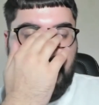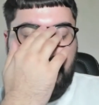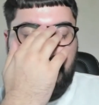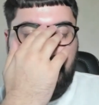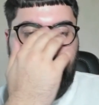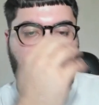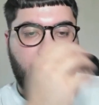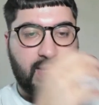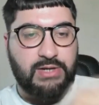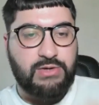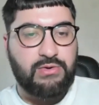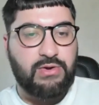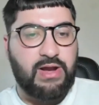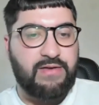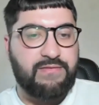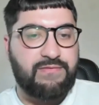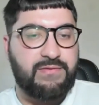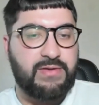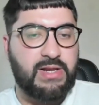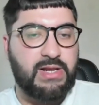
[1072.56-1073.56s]
but I do
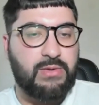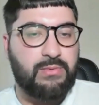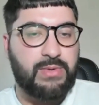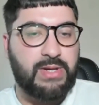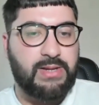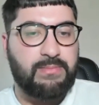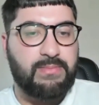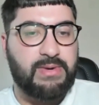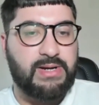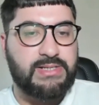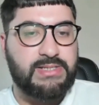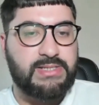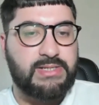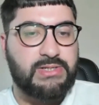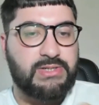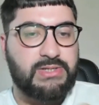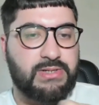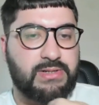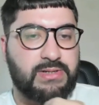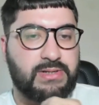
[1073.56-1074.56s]
have Feely winning by
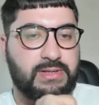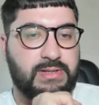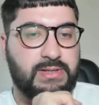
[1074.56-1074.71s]
decision.